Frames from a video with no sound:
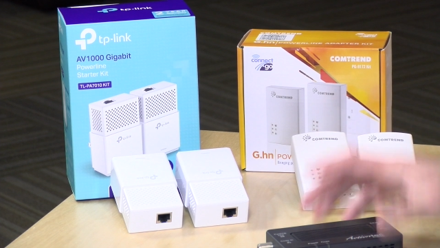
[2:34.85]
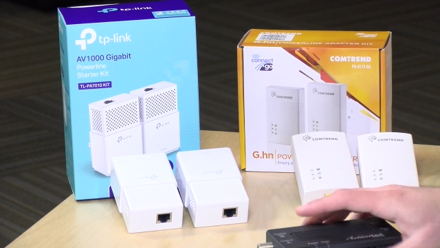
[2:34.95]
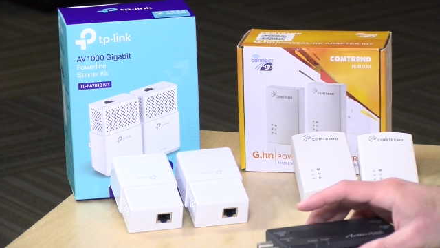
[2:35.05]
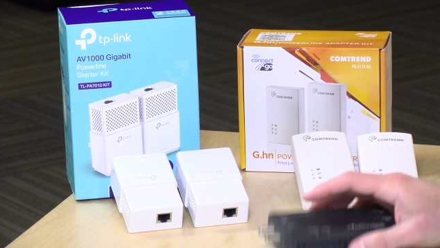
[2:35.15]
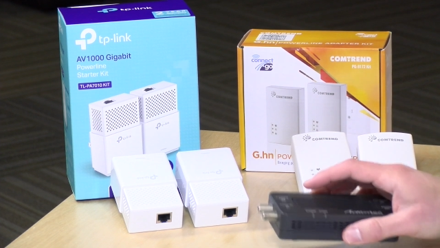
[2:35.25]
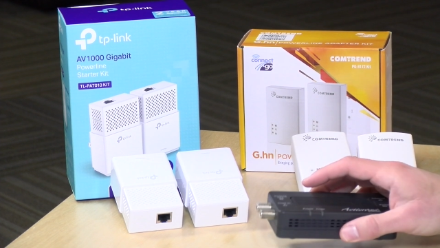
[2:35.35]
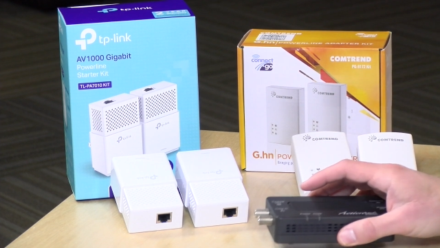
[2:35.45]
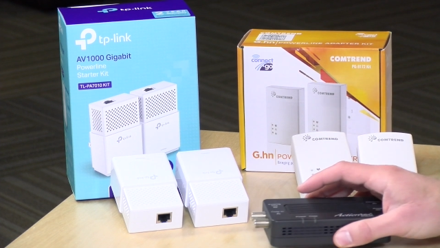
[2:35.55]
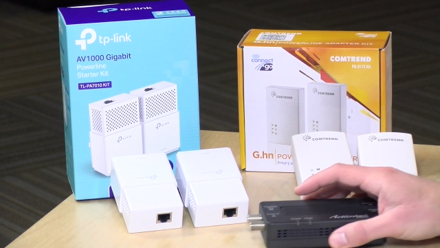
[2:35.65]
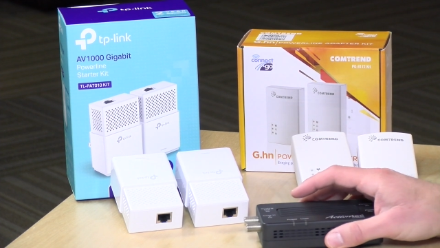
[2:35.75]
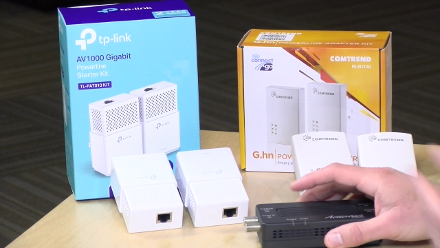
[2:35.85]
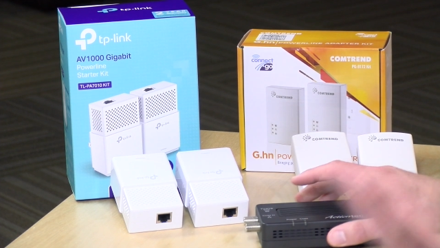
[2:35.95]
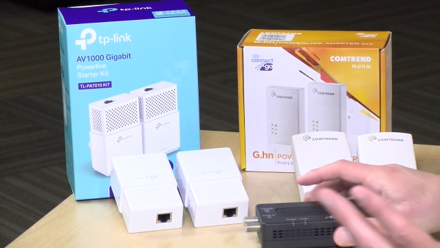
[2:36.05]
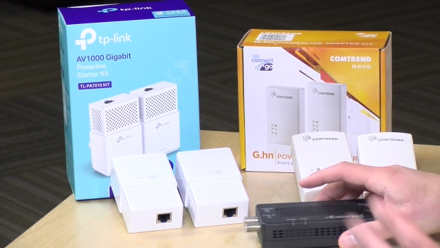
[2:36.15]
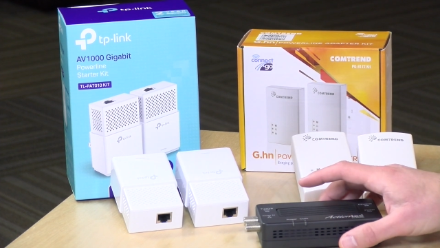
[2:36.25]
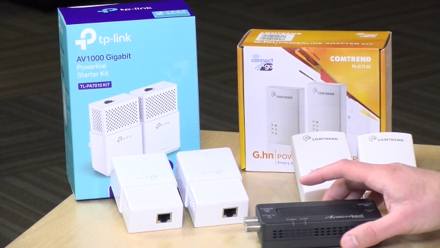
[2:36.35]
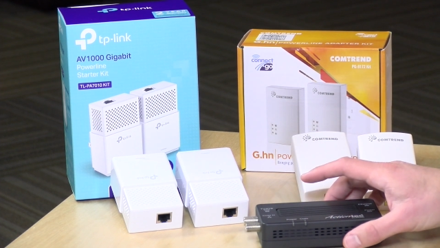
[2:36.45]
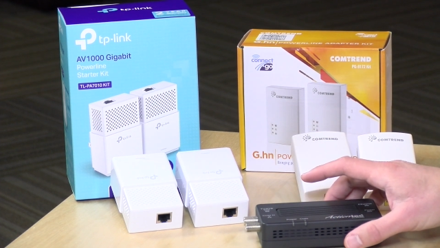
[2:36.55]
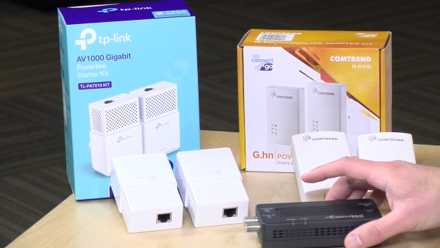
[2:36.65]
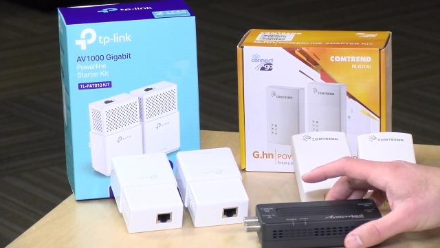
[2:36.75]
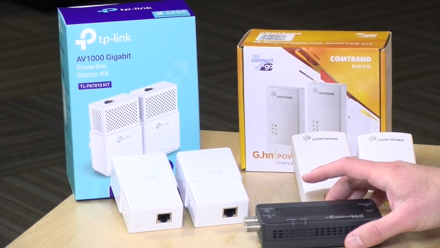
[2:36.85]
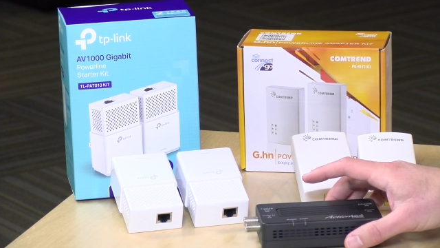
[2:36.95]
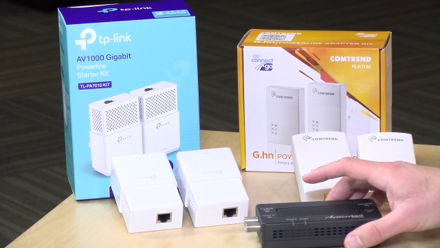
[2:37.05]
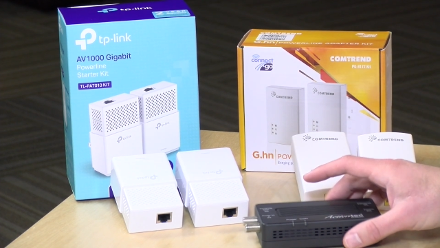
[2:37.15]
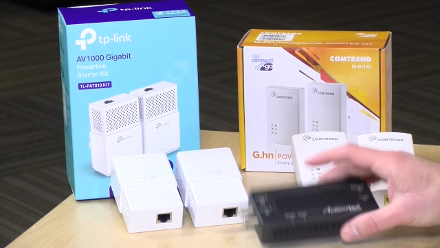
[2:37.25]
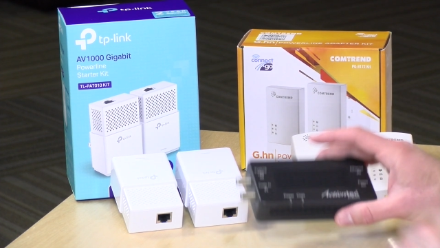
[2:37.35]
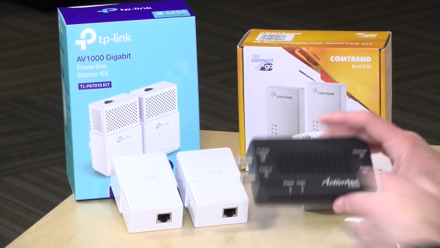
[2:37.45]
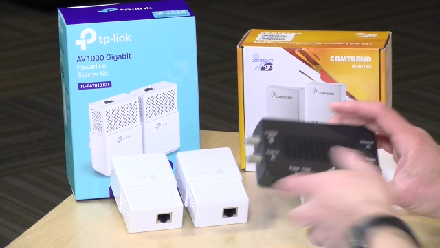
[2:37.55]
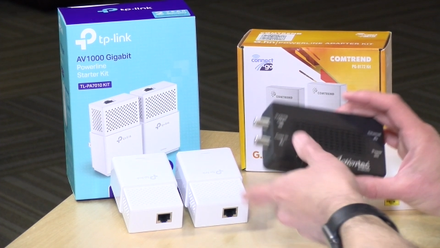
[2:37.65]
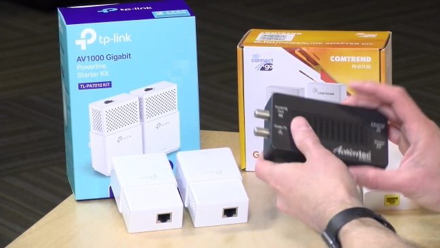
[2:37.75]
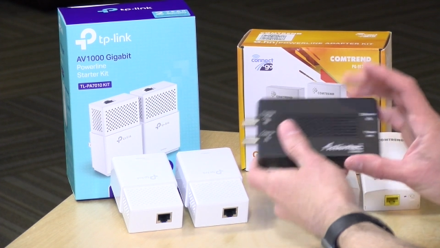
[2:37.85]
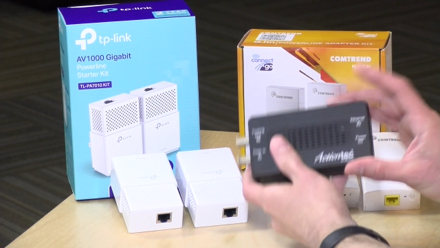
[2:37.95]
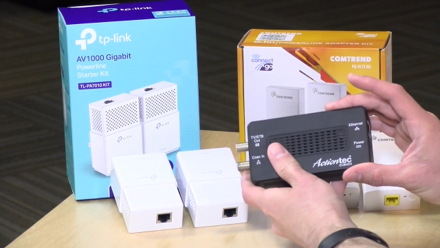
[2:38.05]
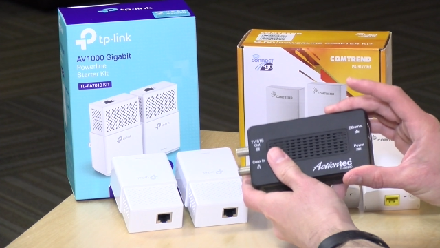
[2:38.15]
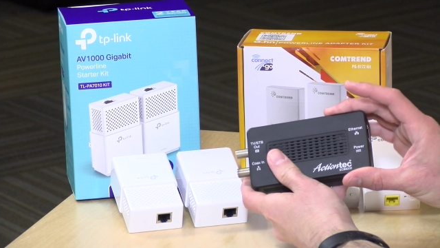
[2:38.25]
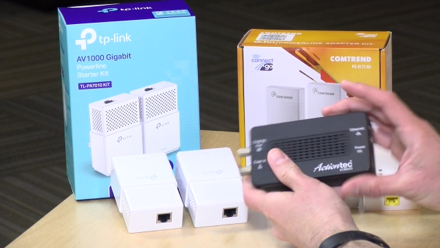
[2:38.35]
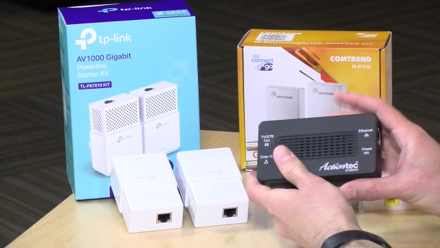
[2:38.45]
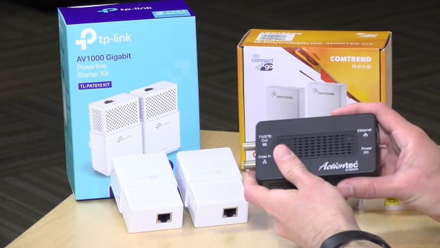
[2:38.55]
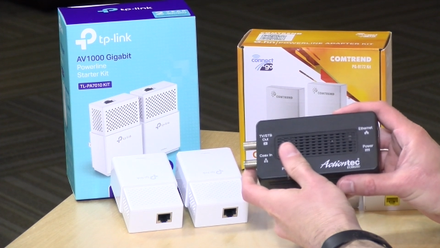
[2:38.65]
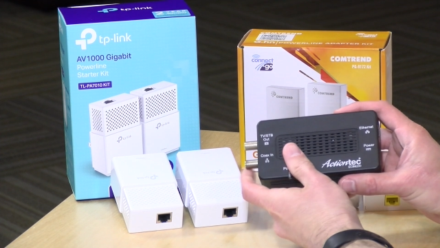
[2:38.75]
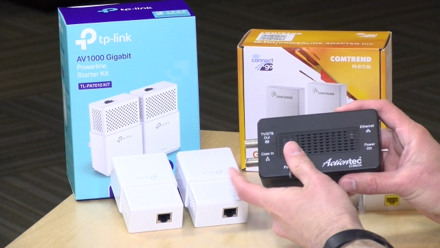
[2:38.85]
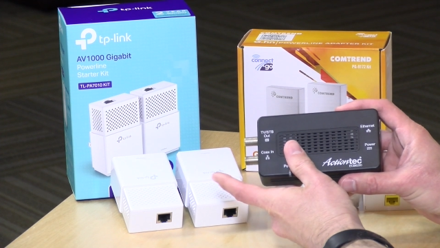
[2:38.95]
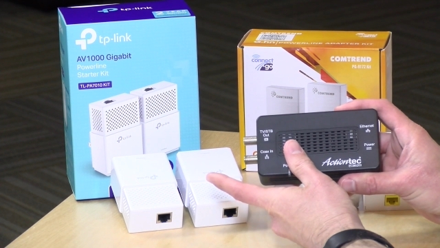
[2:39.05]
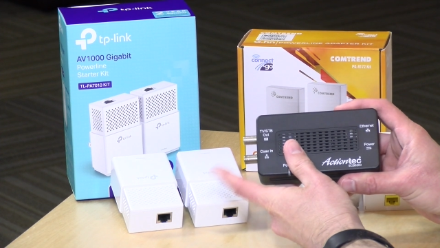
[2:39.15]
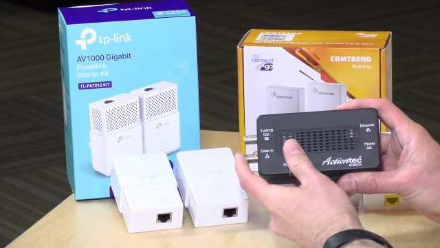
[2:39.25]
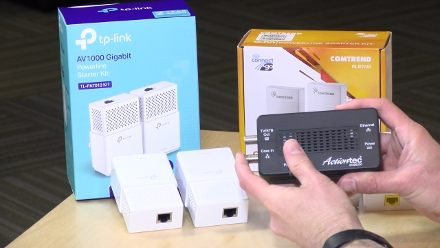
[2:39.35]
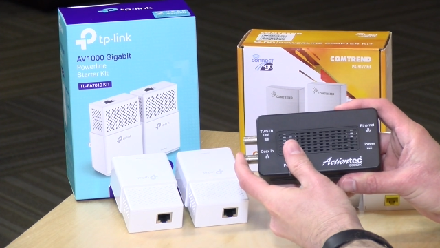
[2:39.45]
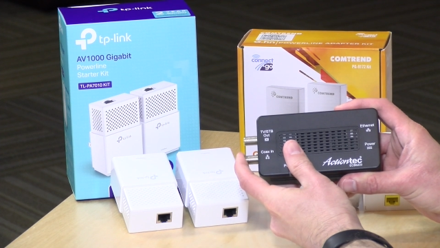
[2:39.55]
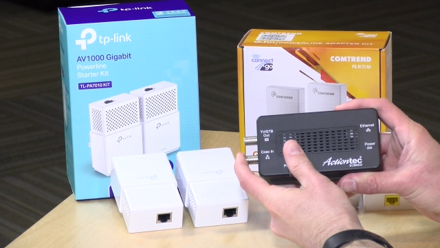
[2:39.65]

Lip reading: [unreadable: no face in view]